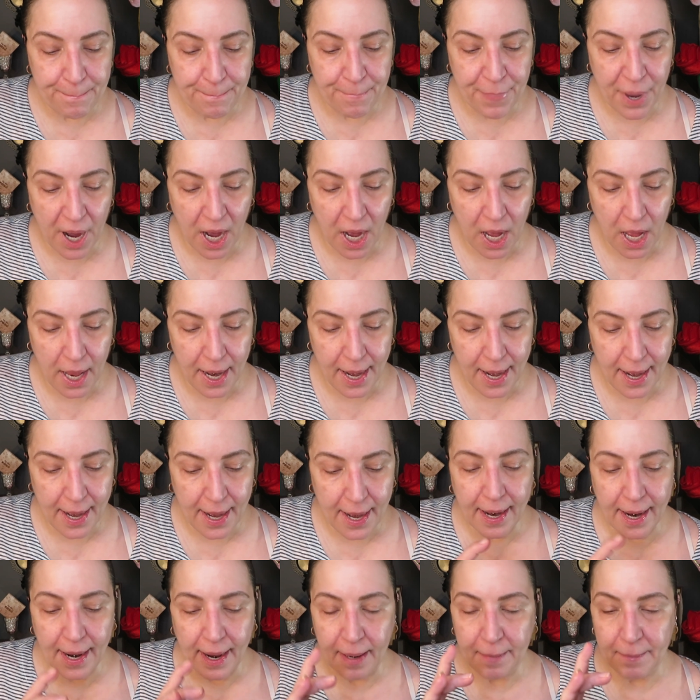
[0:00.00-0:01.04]
but
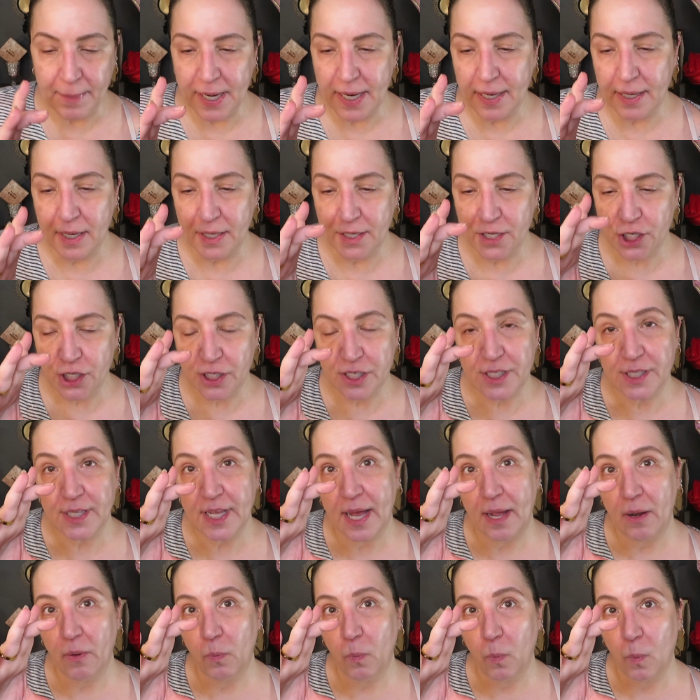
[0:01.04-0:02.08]
I mean, just
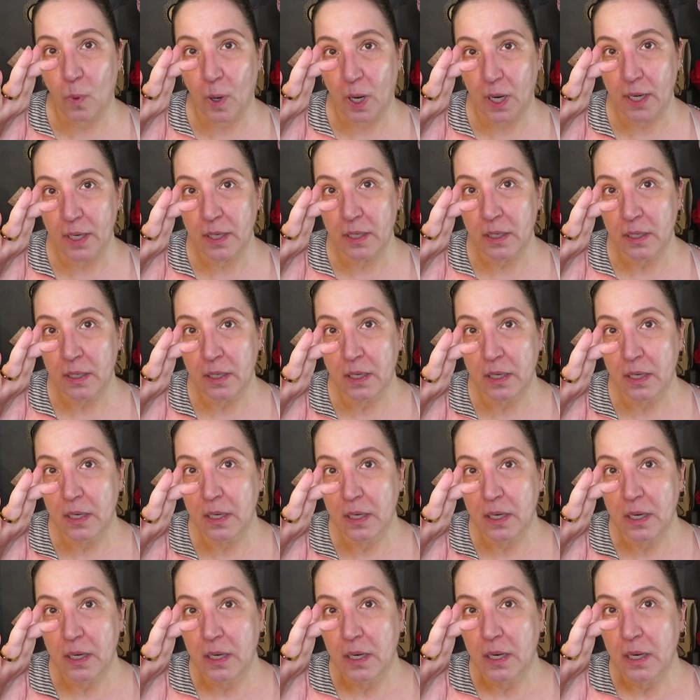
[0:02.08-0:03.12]
that one
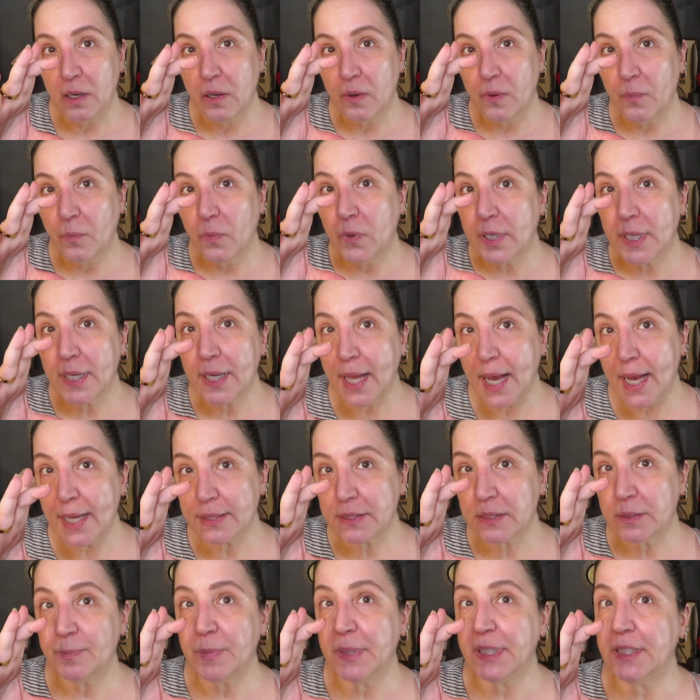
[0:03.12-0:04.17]
would
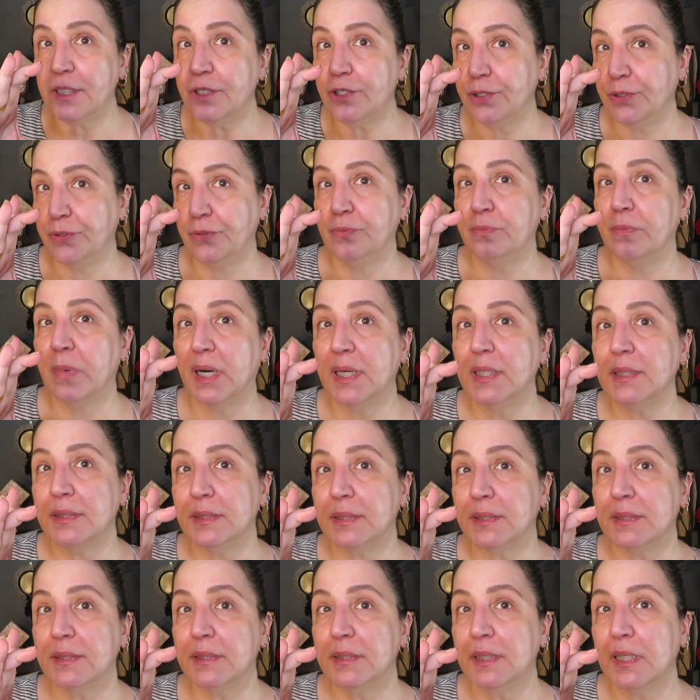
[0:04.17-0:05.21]
last me 2
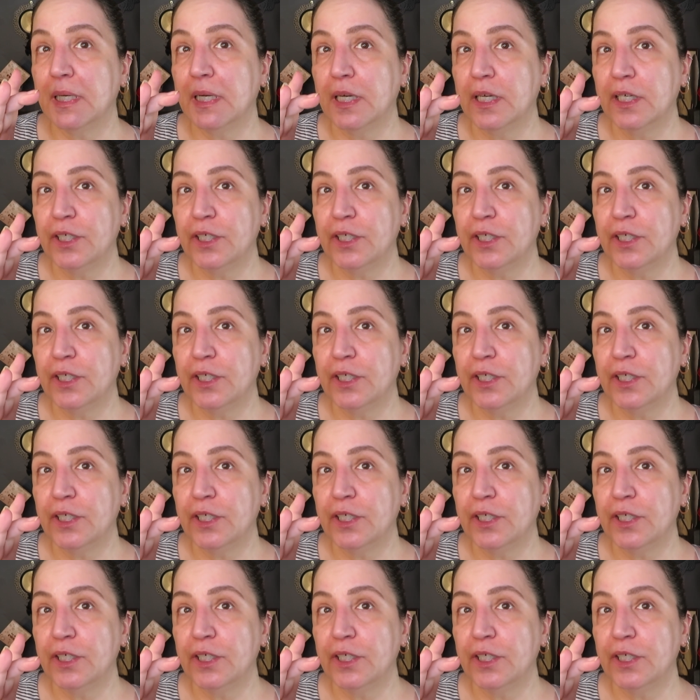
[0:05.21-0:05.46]
months.